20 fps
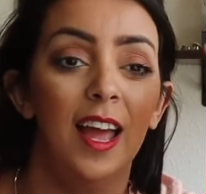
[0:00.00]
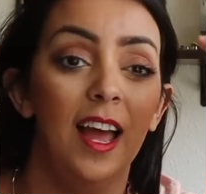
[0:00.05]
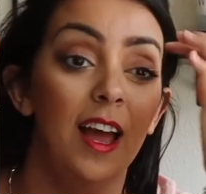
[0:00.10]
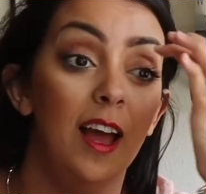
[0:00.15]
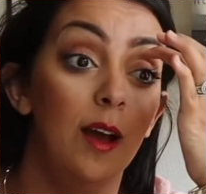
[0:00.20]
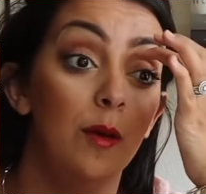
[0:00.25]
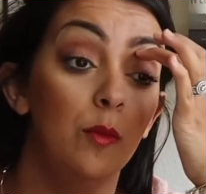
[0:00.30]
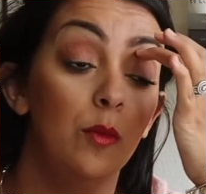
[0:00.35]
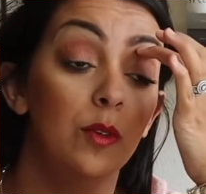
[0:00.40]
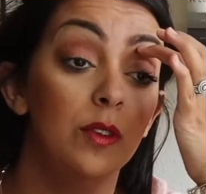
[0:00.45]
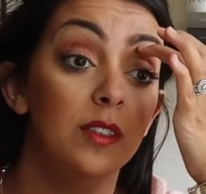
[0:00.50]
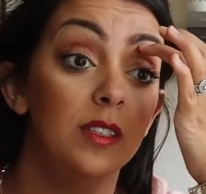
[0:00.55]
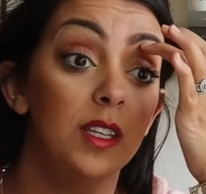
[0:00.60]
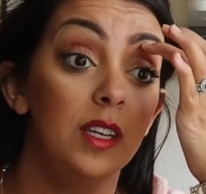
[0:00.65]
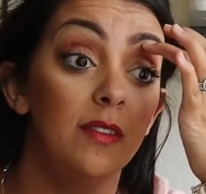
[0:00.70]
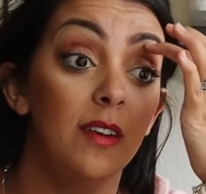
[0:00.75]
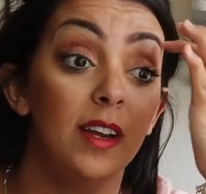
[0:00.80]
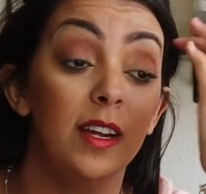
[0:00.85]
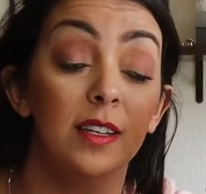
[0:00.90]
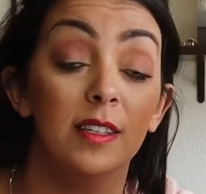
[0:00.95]
Um, we'll
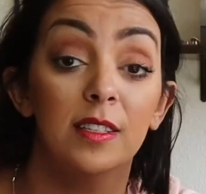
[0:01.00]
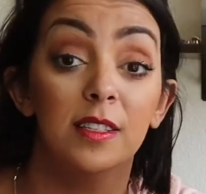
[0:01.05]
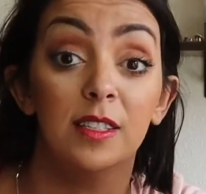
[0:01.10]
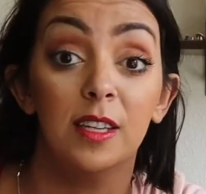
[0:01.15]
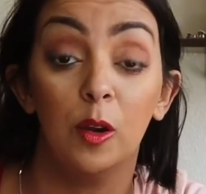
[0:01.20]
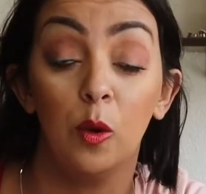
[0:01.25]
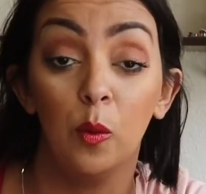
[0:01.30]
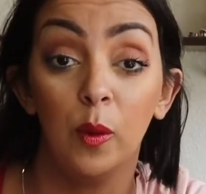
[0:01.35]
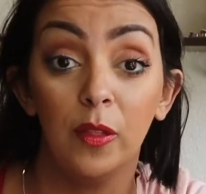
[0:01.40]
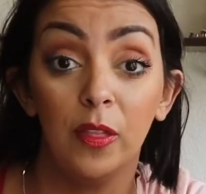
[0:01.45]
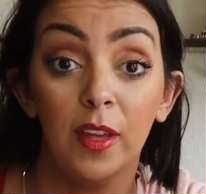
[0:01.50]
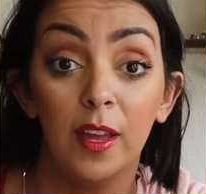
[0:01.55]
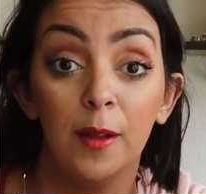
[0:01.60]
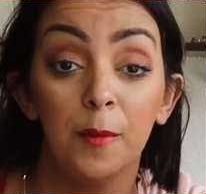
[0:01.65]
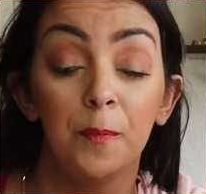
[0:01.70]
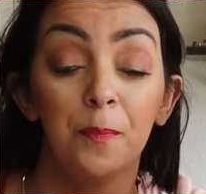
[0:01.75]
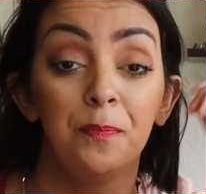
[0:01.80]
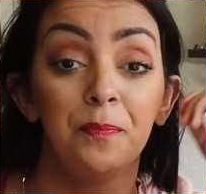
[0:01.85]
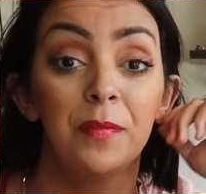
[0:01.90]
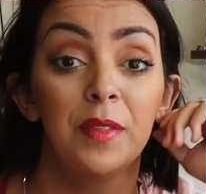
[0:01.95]
see if I can stick with
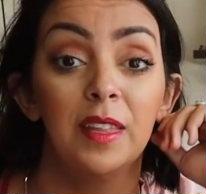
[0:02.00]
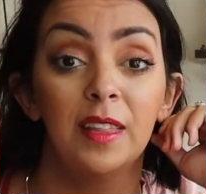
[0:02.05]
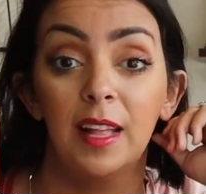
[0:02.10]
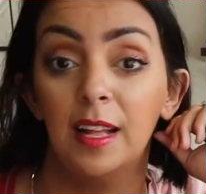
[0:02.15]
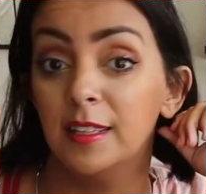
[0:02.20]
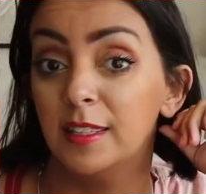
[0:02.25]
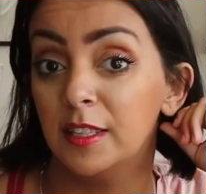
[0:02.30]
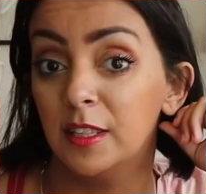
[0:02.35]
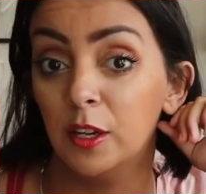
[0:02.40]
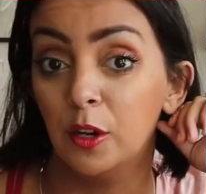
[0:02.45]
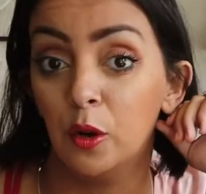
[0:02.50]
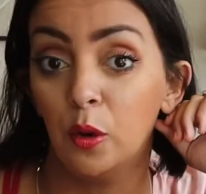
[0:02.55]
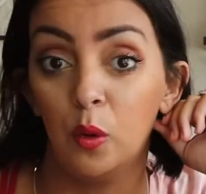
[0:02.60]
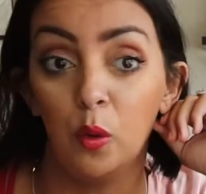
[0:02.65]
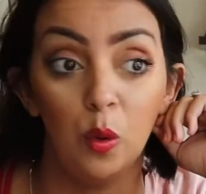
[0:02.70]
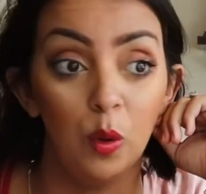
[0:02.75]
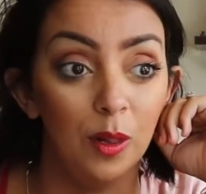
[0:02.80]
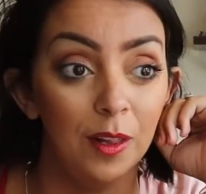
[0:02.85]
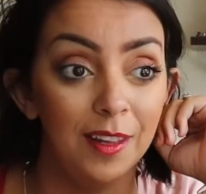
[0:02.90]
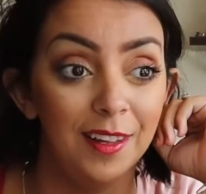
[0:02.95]
it. That's the
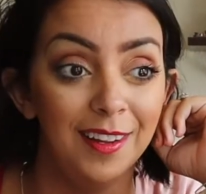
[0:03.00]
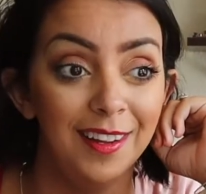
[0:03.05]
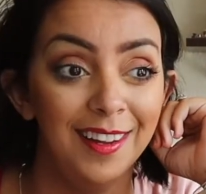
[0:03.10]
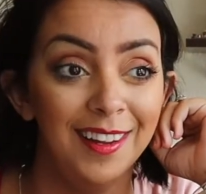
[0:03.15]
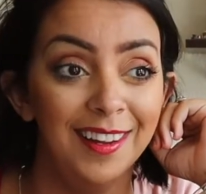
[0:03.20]
goal.